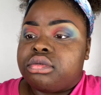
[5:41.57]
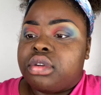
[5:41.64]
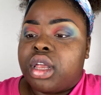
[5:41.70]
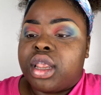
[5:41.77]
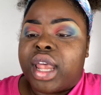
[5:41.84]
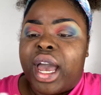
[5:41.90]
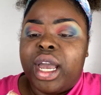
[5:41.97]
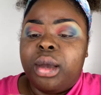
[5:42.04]

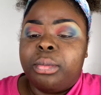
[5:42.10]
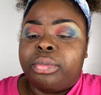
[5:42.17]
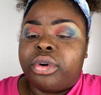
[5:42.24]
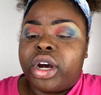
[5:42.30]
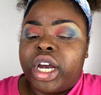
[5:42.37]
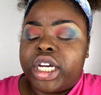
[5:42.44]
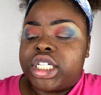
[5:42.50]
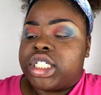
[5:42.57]
light
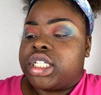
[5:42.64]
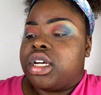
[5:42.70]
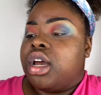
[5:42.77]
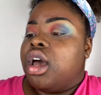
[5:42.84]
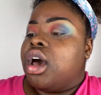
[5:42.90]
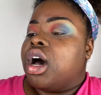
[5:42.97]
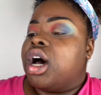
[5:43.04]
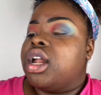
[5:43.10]
brush.
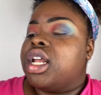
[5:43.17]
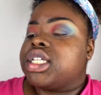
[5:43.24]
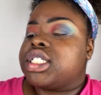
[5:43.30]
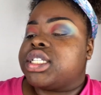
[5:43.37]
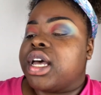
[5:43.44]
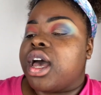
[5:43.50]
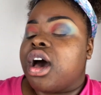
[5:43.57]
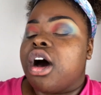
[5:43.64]
This is
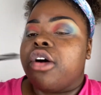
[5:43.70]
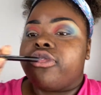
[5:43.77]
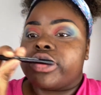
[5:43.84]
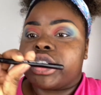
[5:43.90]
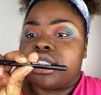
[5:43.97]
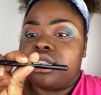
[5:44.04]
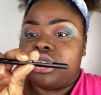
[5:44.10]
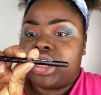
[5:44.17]
the e.l.f.
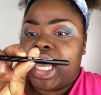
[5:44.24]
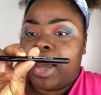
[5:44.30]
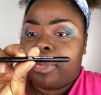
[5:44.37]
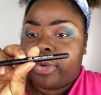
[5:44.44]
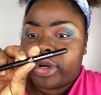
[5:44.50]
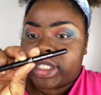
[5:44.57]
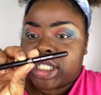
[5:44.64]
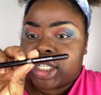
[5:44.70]

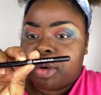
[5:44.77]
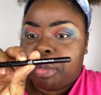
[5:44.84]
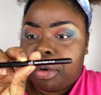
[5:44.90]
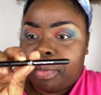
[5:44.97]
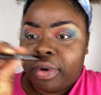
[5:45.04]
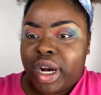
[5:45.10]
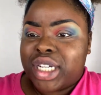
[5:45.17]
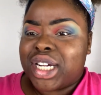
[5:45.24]
tapered stipple
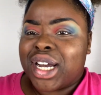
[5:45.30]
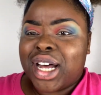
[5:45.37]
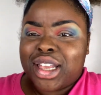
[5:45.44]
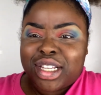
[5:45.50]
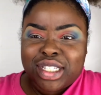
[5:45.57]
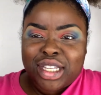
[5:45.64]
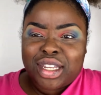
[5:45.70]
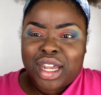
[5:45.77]
brush. I got
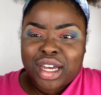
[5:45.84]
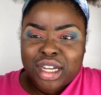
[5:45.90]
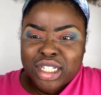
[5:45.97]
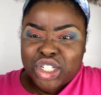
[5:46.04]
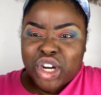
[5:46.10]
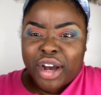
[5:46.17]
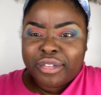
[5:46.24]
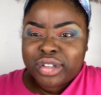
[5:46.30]
this in like a
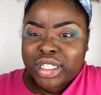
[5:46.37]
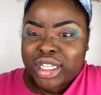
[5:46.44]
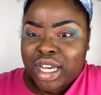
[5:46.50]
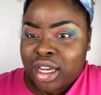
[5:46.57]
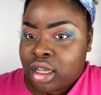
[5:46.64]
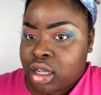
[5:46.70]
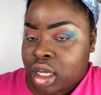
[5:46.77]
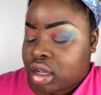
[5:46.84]
travel
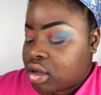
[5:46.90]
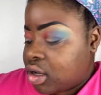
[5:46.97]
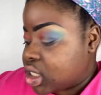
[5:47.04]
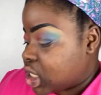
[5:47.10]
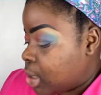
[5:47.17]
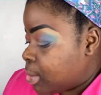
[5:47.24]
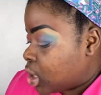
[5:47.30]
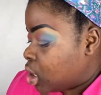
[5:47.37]
set like a long
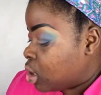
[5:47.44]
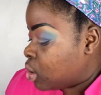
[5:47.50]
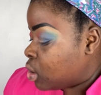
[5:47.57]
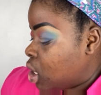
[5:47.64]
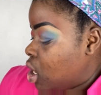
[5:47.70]
time ago.